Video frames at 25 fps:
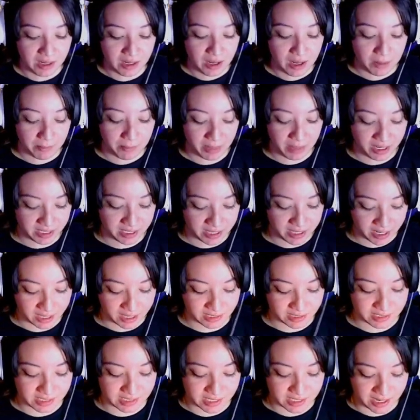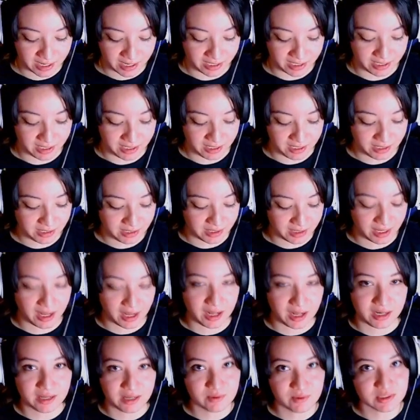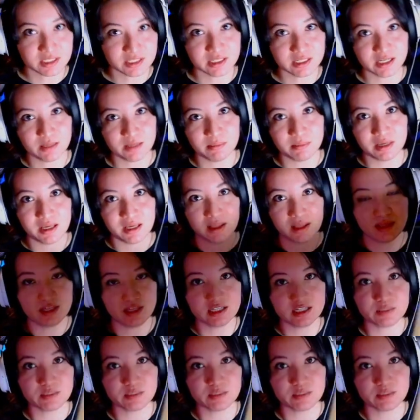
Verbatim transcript: my dad decided that he was going to get me this